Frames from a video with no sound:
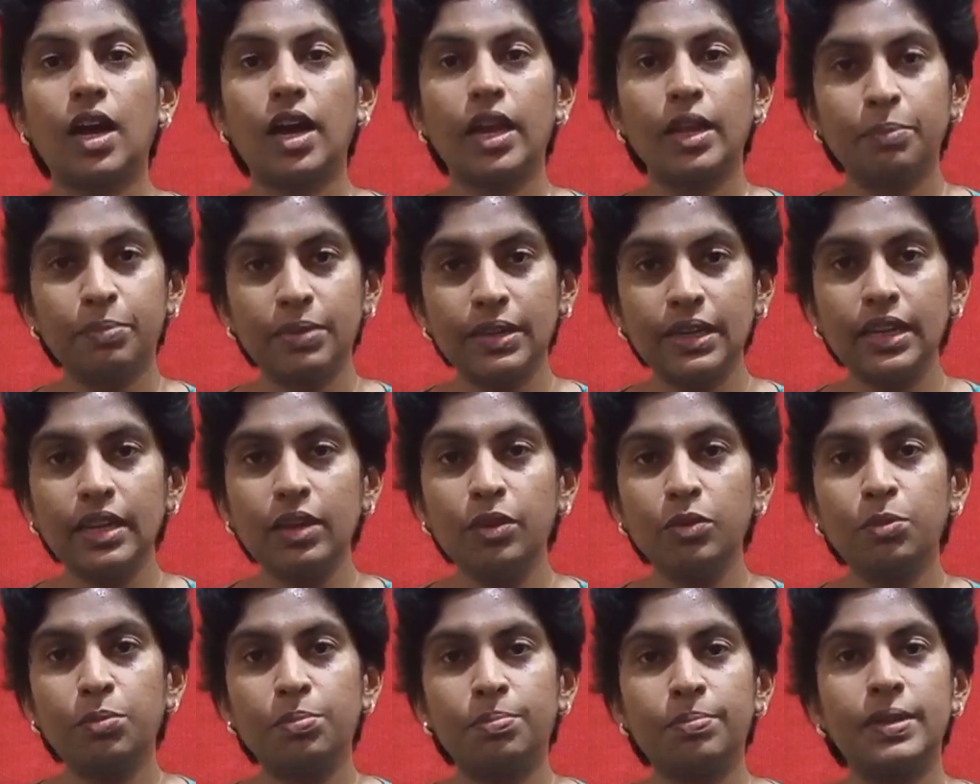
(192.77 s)
I
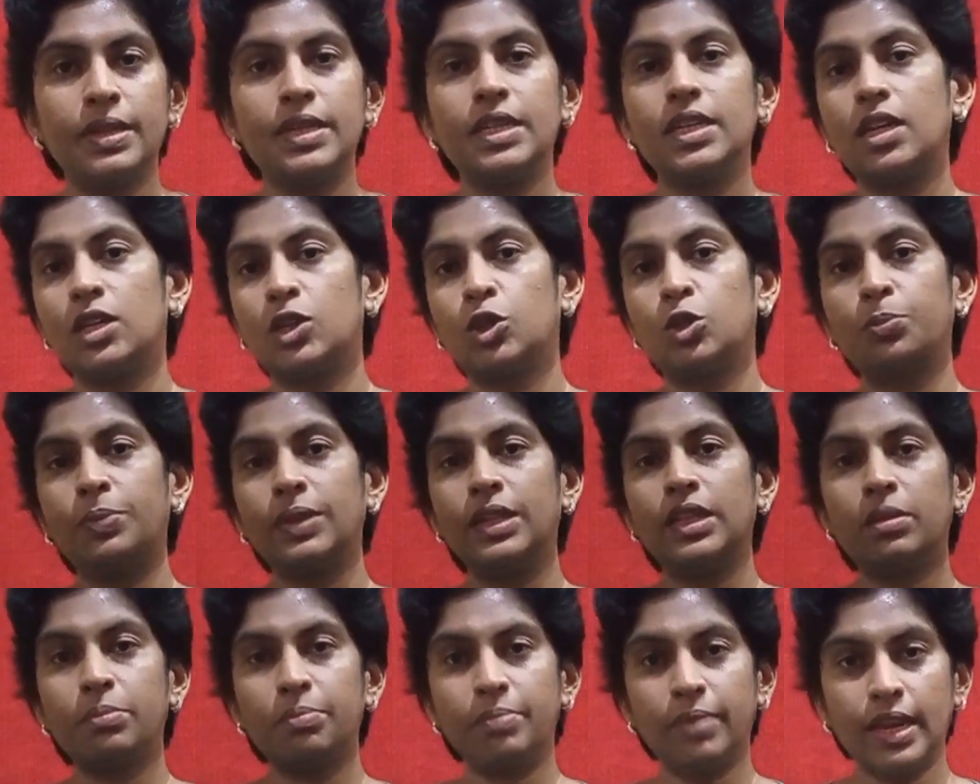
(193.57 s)
believe men are to be
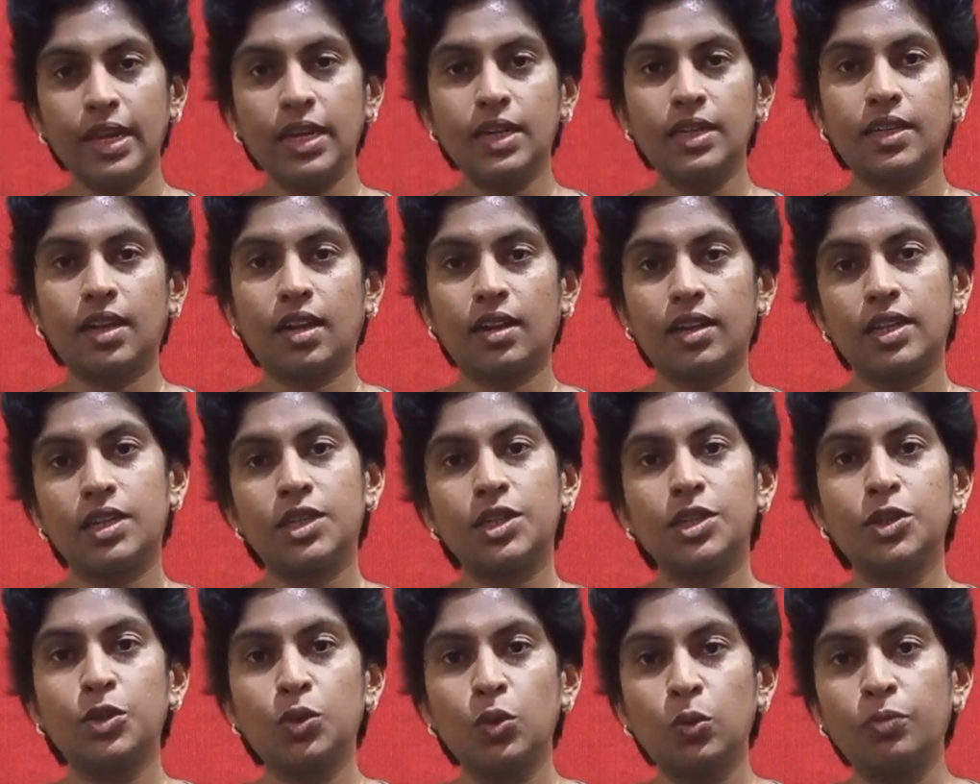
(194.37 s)
the main
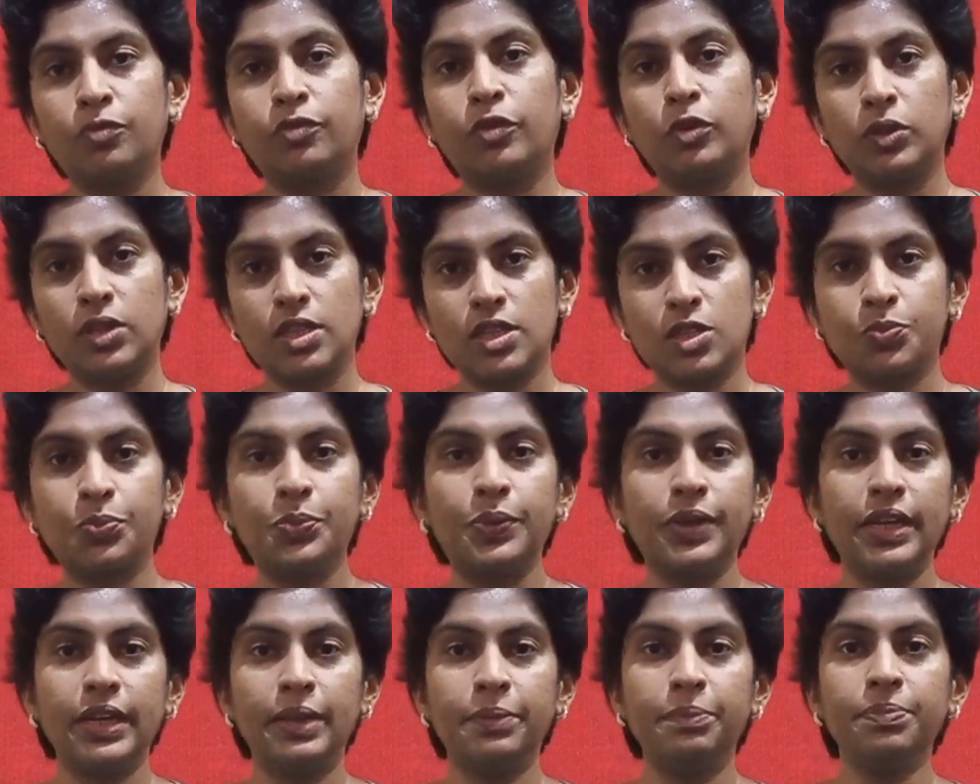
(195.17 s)
targeted group for this
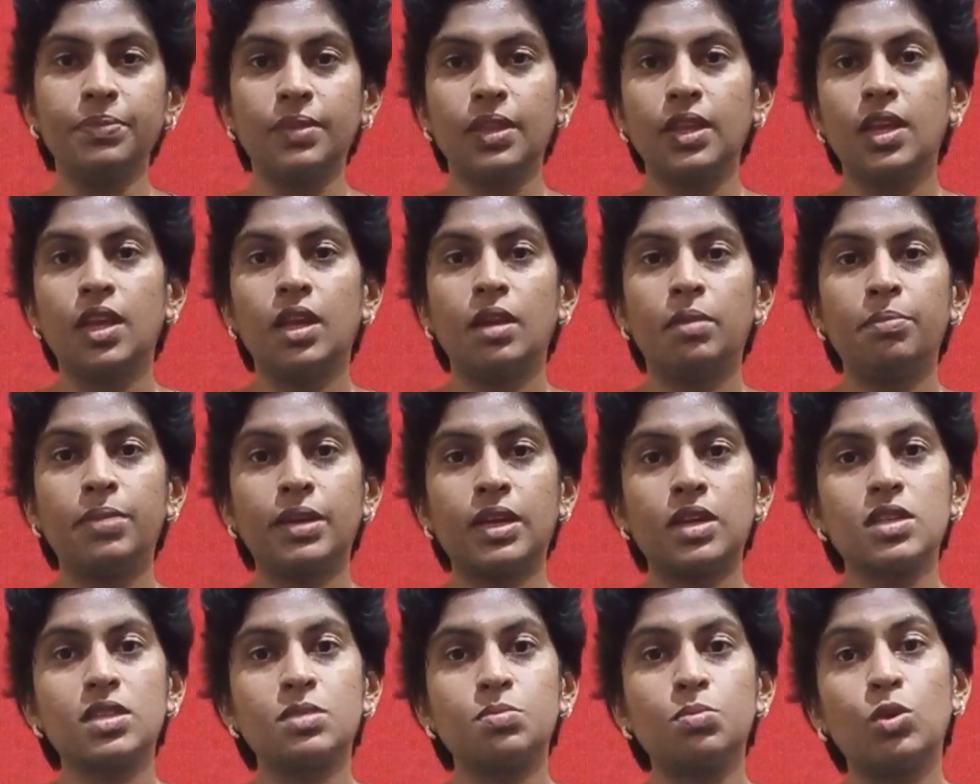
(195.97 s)
film
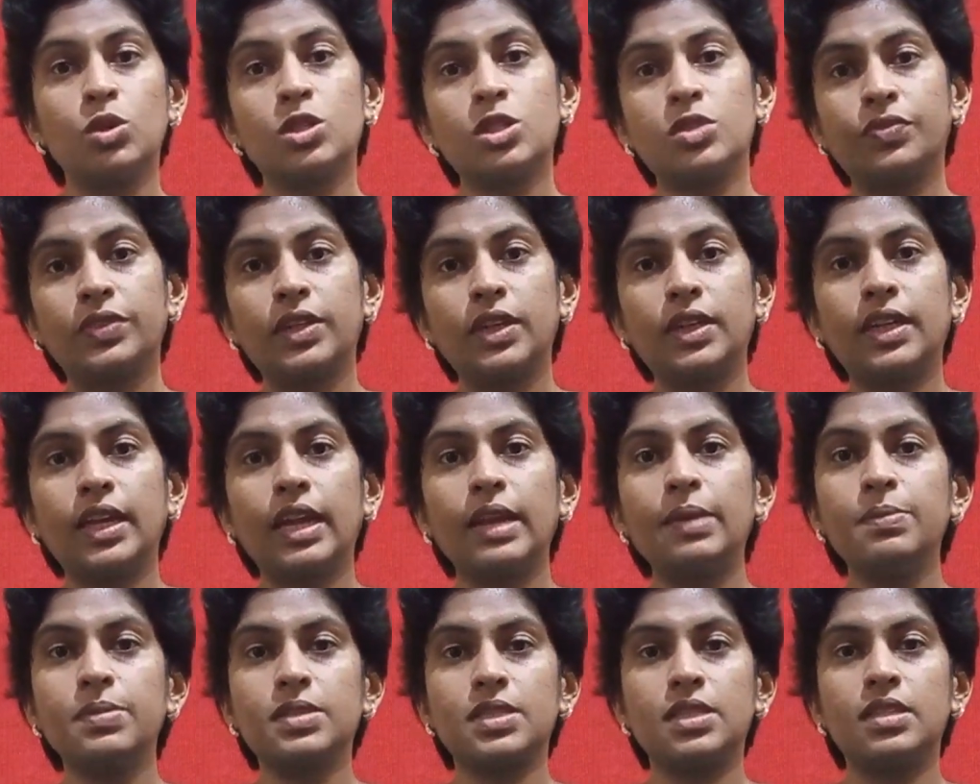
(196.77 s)
because most of the
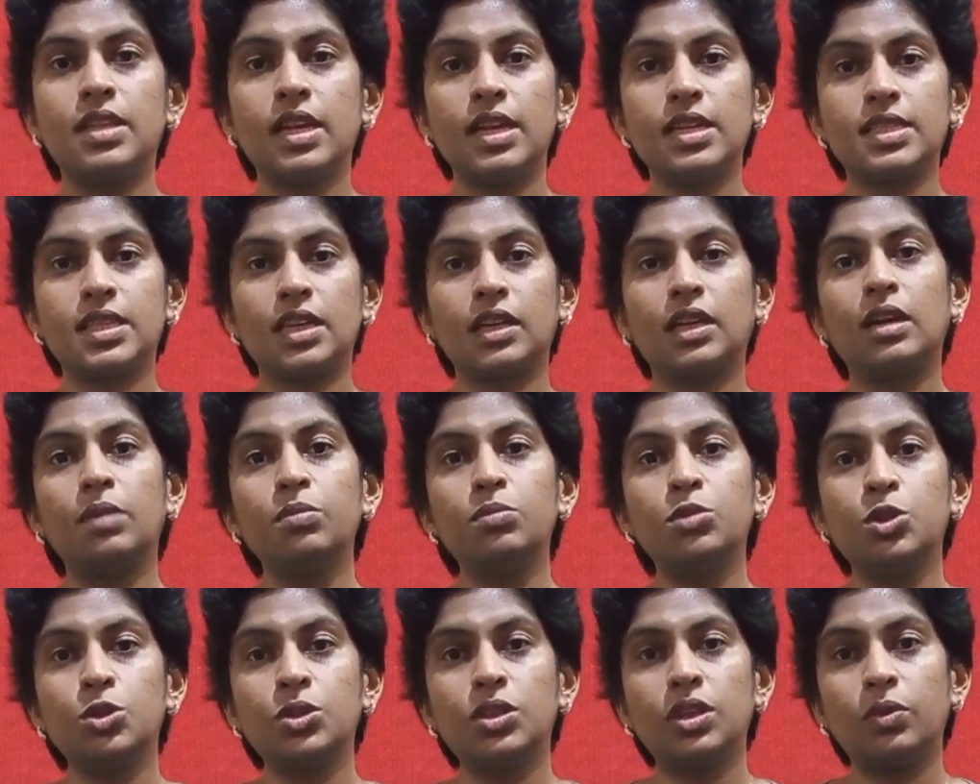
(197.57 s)
times they succumb
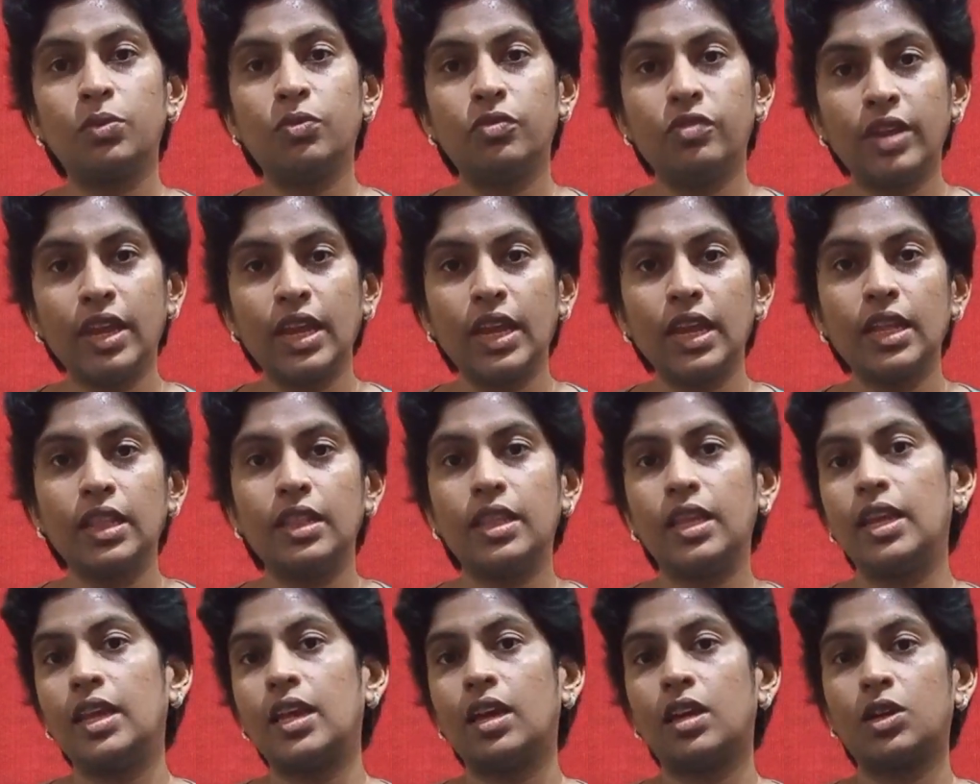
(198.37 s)
to the way
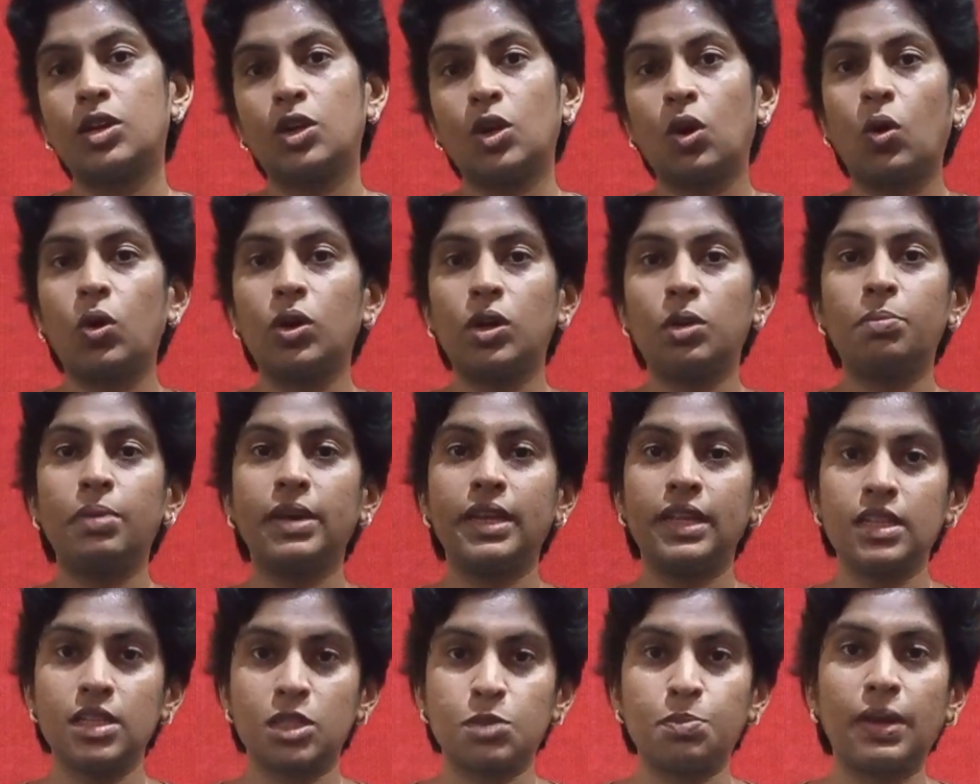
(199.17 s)
they are taught by
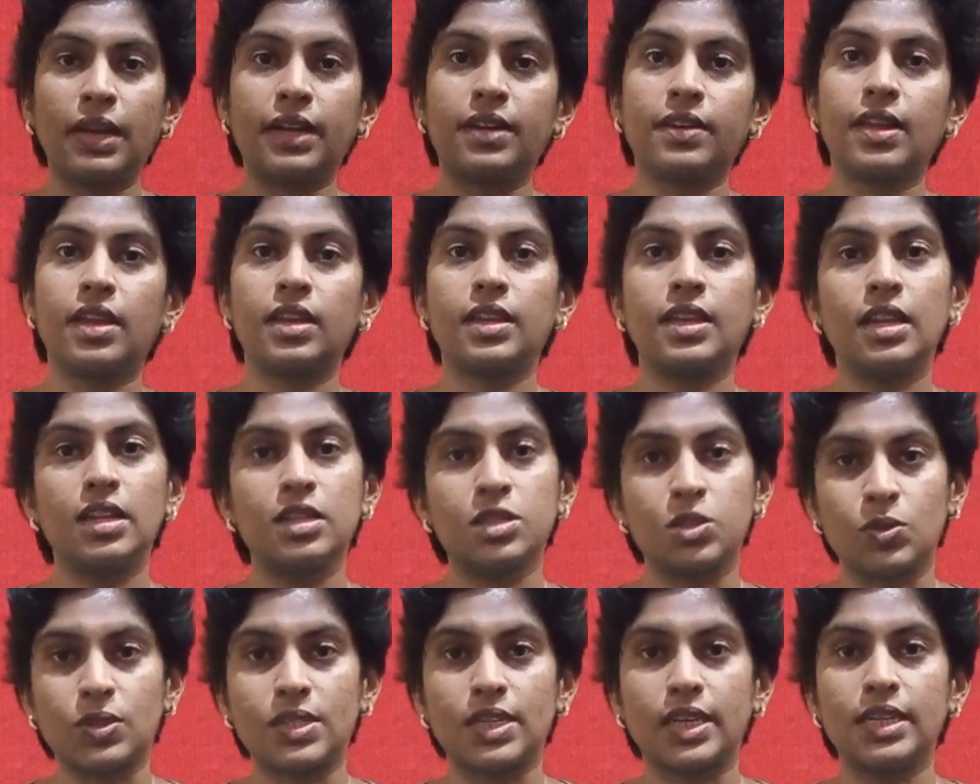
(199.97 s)
this patriarchal
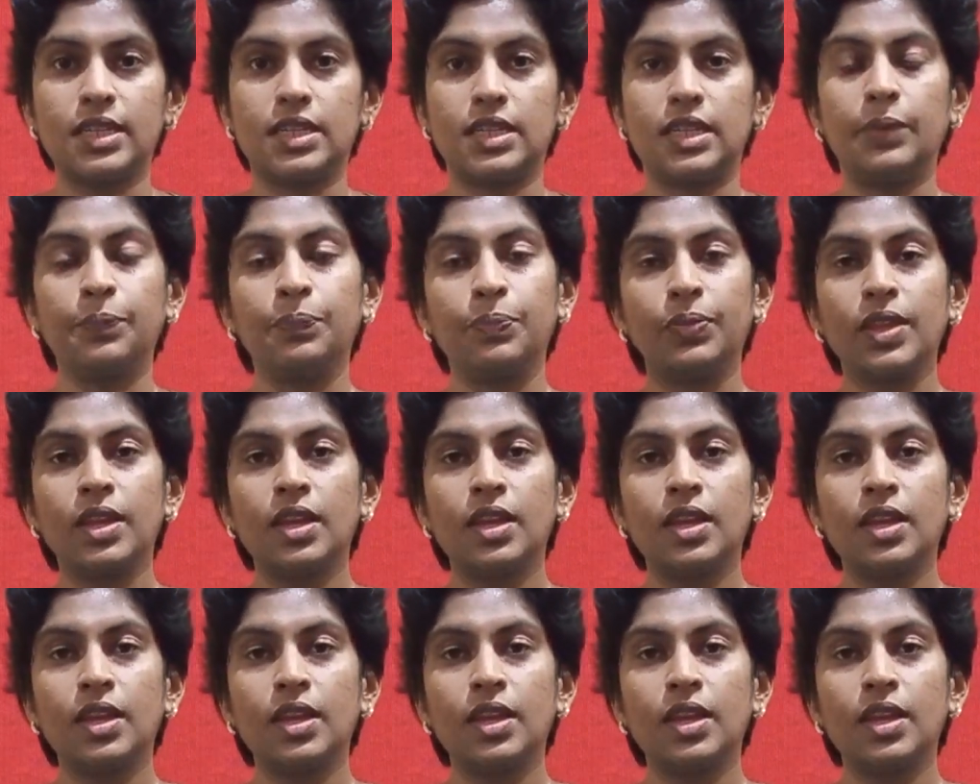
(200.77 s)
society.